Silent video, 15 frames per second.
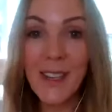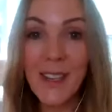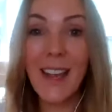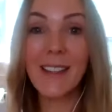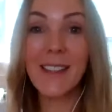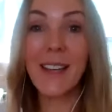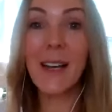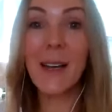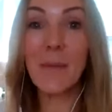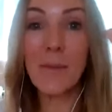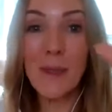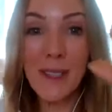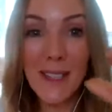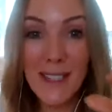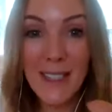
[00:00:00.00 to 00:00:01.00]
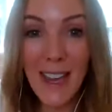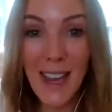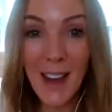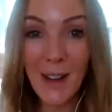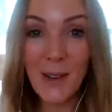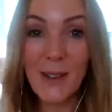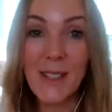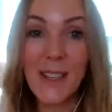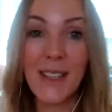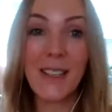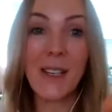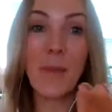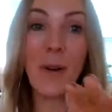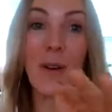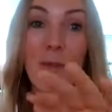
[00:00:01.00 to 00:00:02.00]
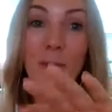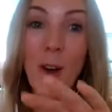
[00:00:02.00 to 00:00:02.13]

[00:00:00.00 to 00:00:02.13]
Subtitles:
it has ups and downs, and it's about